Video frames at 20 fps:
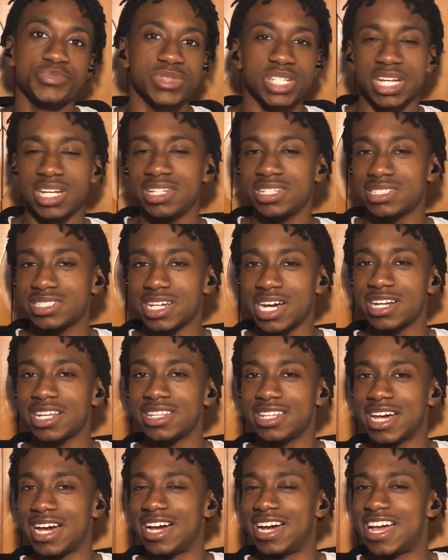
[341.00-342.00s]
He decided
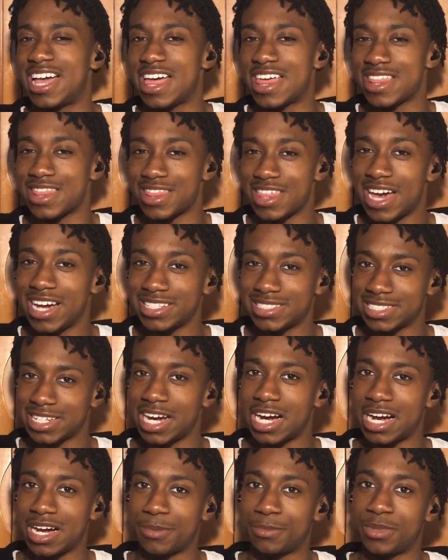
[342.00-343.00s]
that
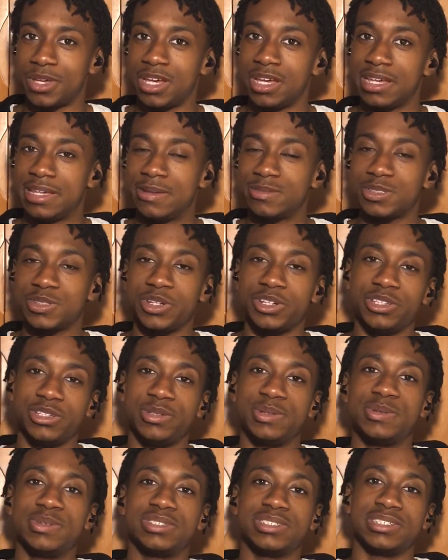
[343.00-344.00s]
time he was going to
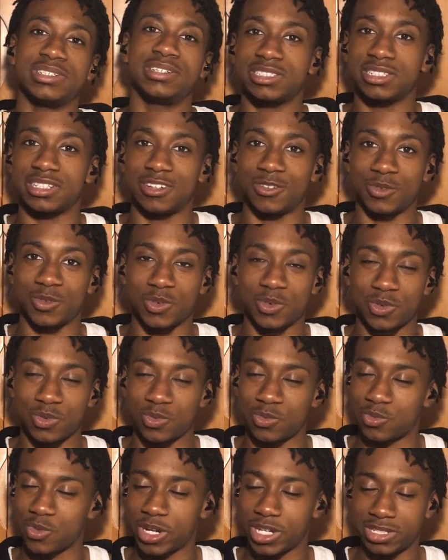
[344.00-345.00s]
use to
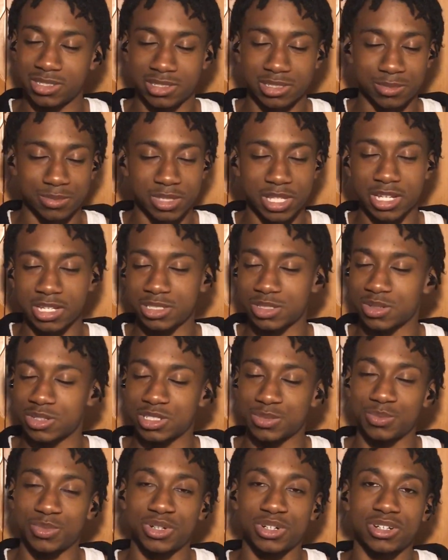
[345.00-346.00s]
write some things on his
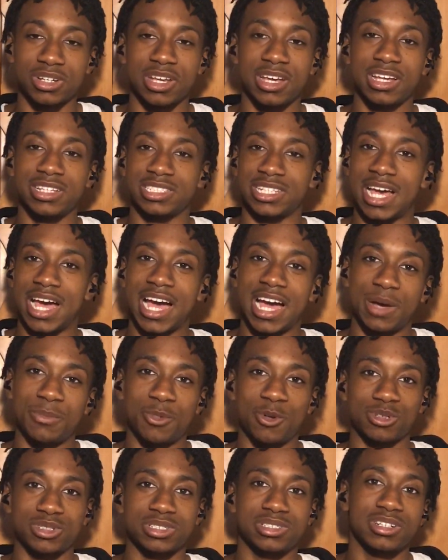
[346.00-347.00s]
book, to add
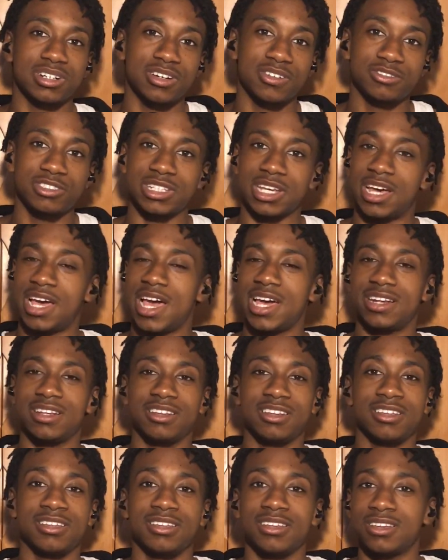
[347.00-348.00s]
more stuff, to edit
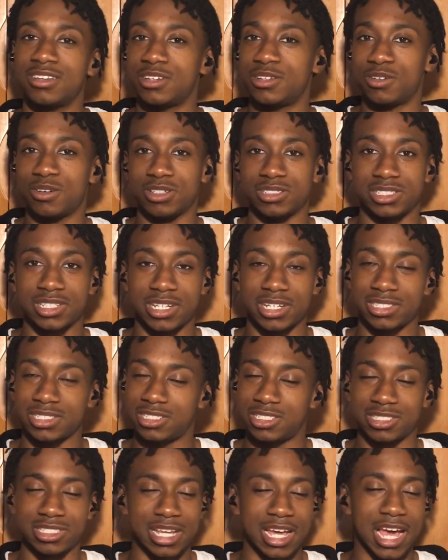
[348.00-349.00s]
it, you know what I'm saying,
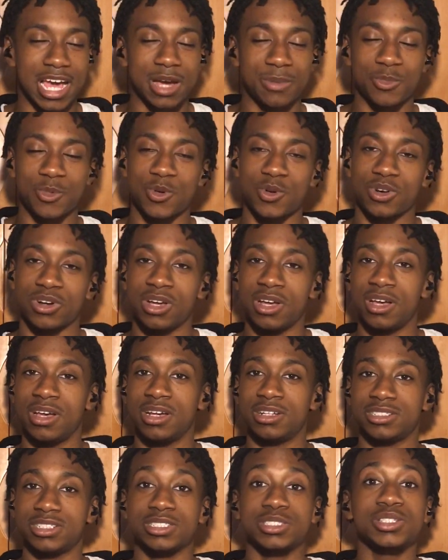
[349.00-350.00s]
just to add more,
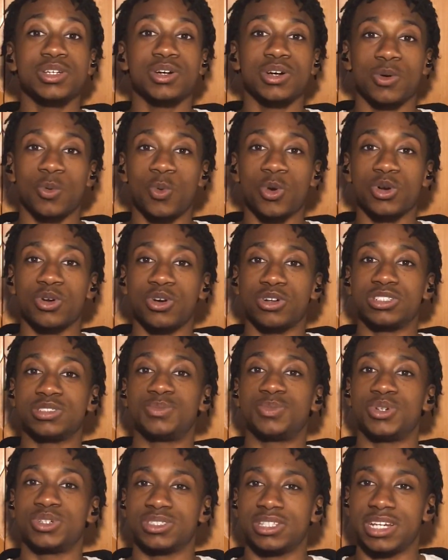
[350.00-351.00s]
just to work on his
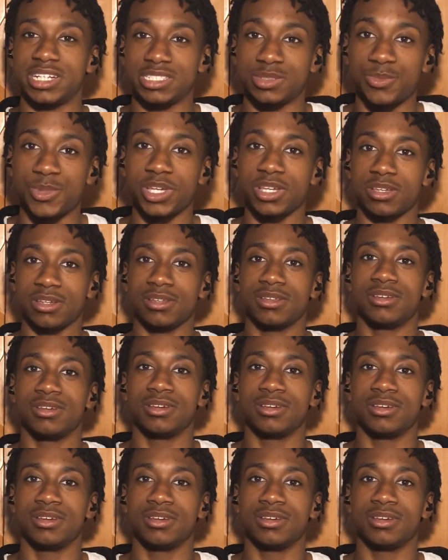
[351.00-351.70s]
book that he's making.